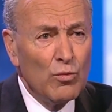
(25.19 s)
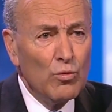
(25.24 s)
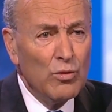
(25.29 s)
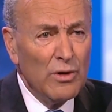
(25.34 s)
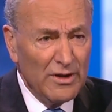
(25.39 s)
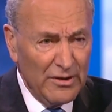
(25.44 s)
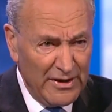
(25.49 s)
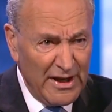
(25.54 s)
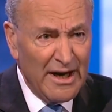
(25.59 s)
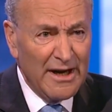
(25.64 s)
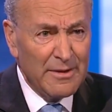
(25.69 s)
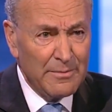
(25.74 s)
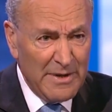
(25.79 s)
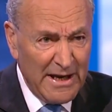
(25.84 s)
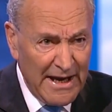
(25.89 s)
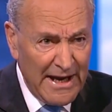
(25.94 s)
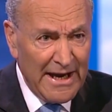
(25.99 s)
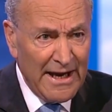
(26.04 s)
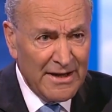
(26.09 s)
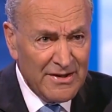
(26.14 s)
will not
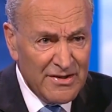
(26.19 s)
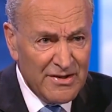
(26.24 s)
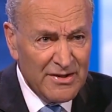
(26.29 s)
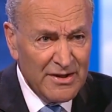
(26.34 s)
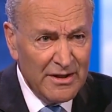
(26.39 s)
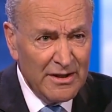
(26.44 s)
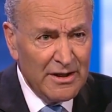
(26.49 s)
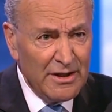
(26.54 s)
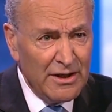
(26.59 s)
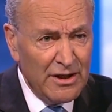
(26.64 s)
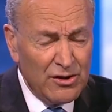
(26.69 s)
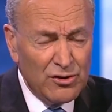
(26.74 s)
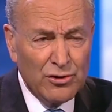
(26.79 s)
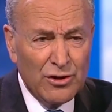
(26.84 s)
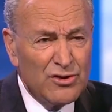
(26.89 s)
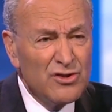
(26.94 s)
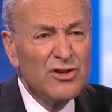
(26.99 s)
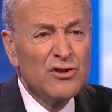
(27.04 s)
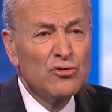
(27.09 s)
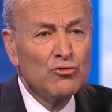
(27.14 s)
pass. It
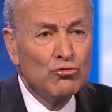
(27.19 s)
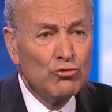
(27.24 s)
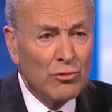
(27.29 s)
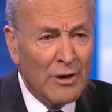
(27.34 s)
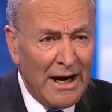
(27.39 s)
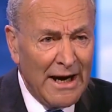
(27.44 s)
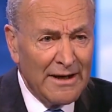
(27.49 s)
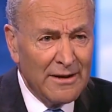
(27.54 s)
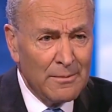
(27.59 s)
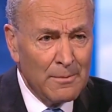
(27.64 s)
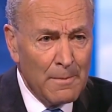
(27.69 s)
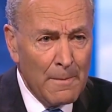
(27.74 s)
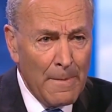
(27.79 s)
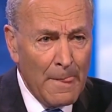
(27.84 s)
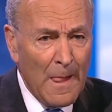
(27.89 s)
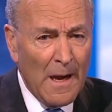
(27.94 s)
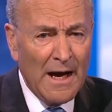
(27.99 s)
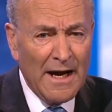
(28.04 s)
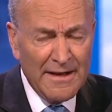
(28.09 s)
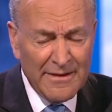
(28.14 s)
just is. You think rotten. it's
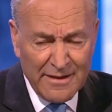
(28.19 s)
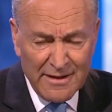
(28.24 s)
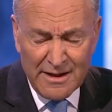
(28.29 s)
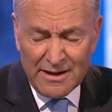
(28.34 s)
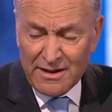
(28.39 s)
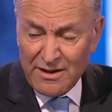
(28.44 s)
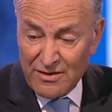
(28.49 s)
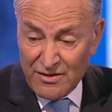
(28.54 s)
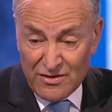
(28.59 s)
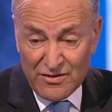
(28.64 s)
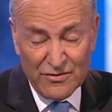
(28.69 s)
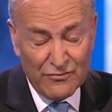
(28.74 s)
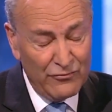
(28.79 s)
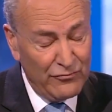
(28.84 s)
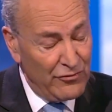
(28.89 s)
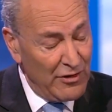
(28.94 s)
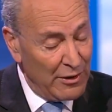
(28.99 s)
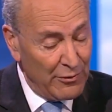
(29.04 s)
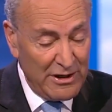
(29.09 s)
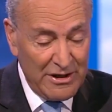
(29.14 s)
dead? I think it's
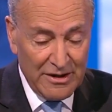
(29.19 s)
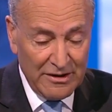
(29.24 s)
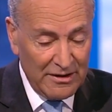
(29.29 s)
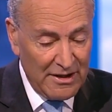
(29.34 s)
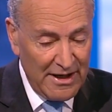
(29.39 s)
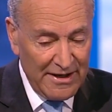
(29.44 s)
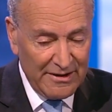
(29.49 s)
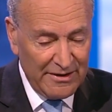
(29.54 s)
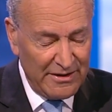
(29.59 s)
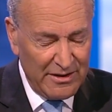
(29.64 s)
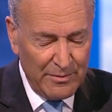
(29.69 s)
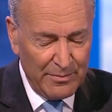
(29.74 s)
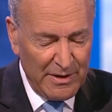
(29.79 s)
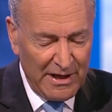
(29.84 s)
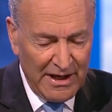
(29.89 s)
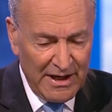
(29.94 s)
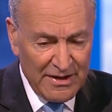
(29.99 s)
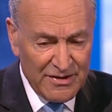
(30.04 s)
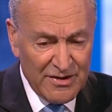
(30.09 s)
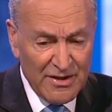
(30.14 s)
very unlikely to
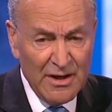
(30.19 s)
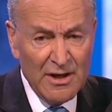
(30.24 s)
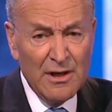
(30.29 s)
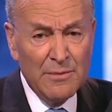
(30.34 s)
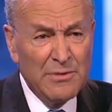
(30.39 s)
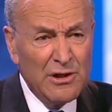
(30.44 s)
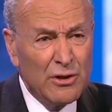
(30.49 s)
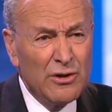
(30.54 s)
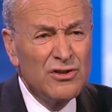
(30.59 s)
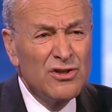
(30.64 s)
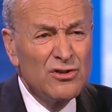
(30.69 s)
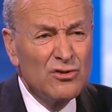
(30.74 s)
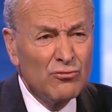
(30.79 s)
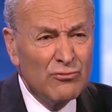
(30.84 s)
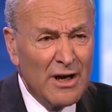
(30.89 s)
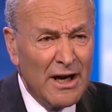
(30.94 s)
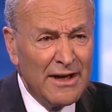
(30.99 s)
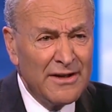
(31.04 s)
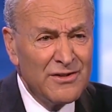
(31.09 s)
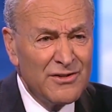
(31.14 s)
pass because it's
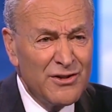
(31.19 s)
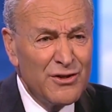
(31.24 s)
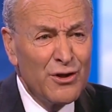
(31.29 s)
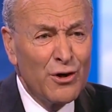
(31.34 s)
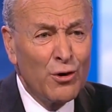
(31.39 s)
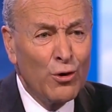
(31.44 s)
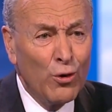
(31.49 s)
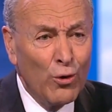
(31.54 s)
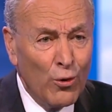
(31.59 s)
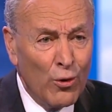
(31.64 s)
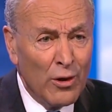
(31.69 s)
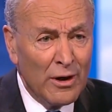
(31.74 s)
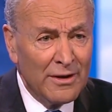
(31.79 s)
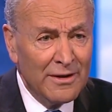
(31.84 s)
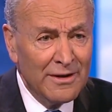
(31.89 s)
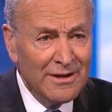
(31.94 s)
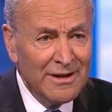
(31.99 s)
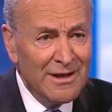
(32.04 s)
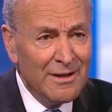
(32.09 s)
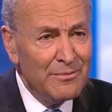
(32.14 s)
rotten to the
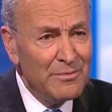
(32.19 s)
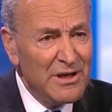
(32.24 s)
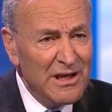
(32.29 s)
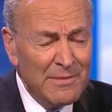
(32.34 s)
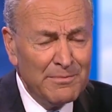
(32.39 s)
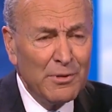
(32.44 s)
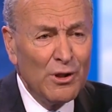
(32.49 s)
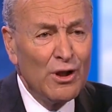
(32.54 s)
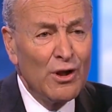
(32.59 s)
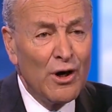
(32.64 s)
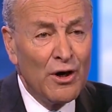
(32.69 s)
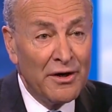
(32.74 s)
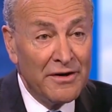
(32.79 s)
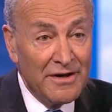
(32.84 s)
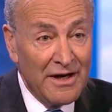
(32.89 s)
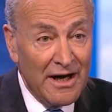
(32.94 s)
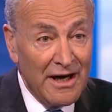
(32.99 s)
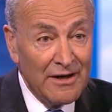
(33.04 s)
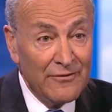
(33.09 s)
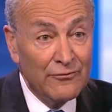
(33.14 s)
core. People are
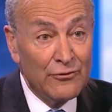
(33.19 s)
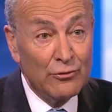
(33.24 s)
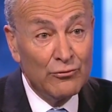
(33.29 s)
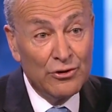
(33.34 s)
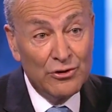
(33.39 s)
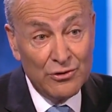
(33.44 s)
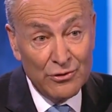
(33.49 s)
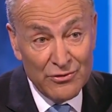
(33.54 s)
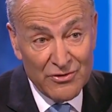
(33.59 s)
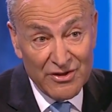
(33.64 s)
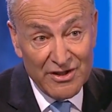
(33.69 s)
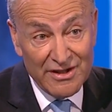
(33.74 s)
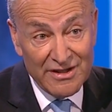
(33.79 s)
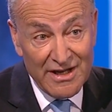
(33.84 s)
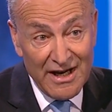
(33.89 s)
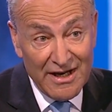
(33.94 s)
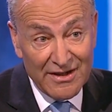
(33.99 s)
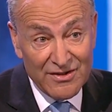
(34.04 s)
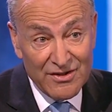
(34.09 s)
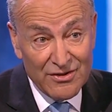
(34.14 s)
not for reducing
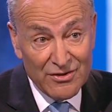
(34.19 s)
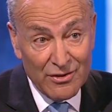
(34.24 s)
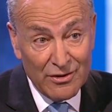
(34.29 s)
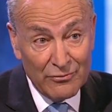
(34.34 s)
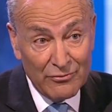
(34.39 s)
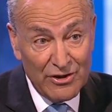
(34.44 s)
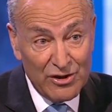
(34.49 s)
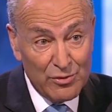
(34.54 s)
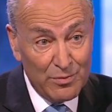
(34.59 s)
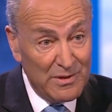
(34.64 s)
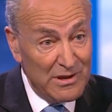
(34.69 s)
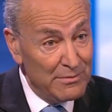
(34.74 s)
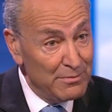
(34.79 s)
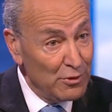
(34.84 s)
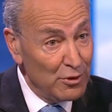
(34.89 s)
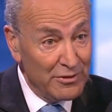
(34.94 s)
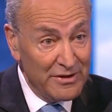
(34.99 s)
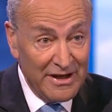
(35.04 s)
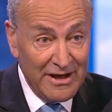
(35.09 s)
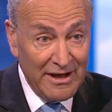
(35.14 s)
taxes on rich
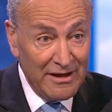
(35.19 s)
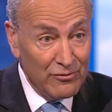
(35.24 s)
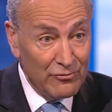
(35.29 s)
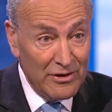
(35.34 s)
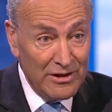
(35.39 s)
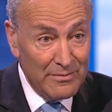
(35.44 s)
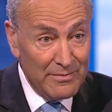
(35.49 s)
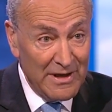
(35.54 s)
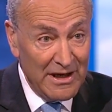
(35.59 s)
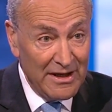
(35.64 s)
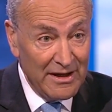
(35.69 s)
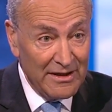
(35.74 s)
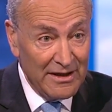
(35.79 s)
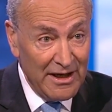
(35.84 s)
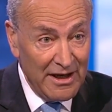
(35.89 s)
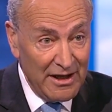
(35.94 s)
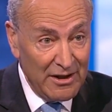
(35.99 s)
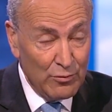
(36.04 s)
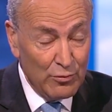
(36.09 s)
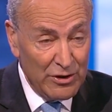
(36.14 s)
people or getting rid of
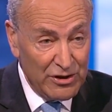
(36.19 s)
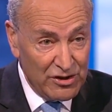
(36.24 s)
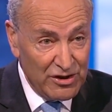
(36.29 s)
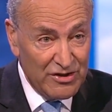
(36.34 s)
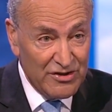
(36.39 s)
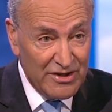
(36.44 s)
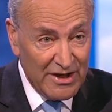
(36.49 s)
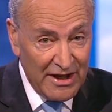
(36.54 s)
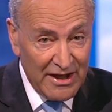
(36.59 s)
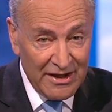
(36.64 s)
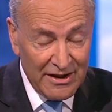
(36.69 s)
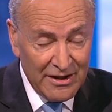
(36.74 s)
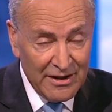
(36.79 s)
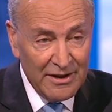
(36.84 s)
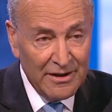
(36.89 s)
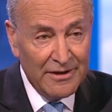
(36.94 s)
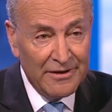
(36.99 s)
Medicaid, which is a